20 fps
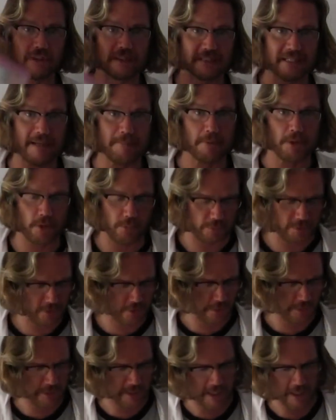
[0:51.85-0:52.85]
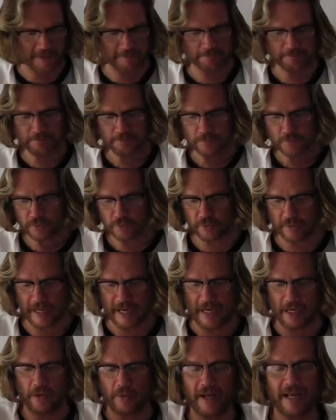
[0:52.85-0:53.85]
to demo what's going on. So
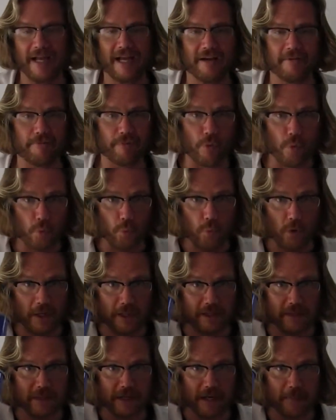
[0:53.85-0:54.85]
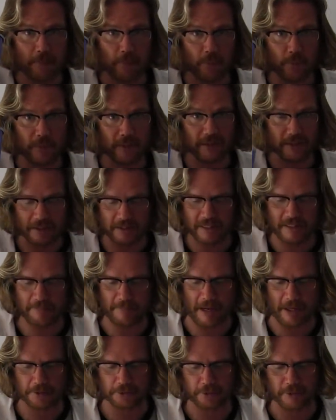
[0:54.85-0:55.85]
now I have 1 cup with the
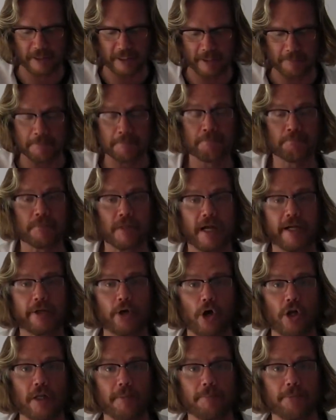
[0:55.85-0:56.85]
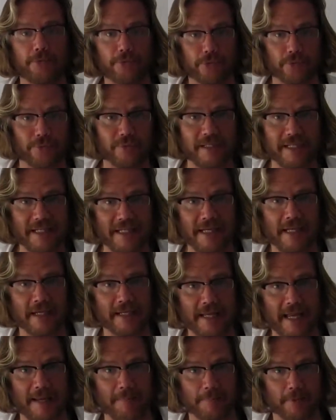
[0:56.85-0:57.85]
powder in it. I call up 3
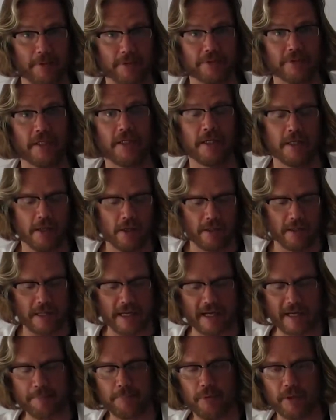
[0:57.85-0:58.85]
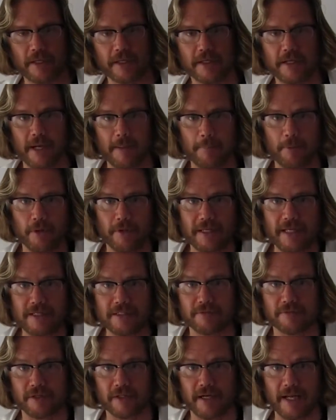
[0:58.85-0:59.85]
campers, and I put a cup on each of
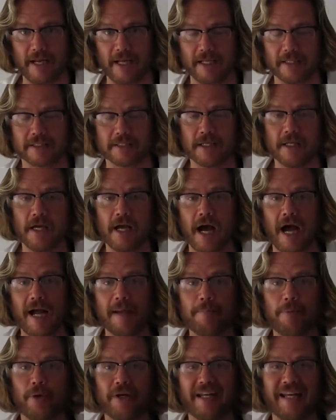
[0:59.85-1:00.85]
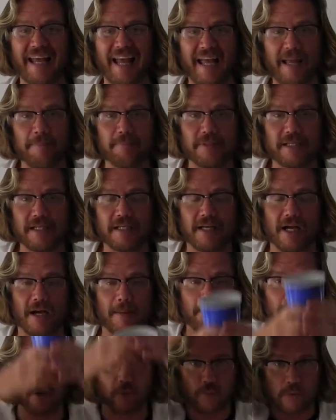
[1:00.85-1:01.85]
their heads. I put an empty
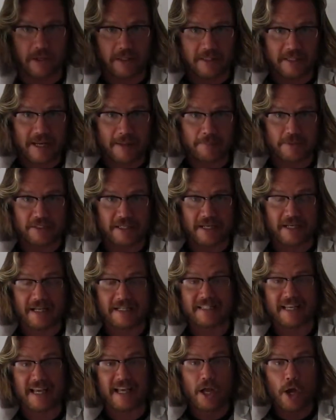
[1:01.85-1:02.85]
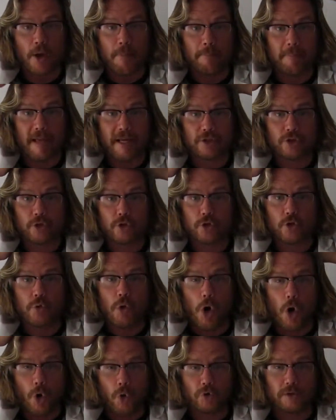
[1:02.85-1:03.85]
cup on one of the camper's head, and I say, make sure you
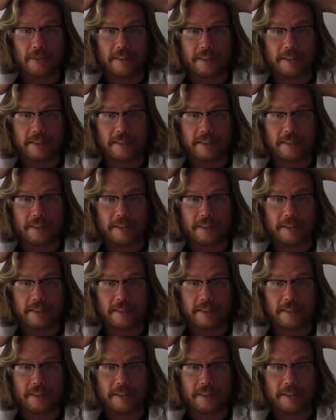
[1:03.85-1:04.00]
hold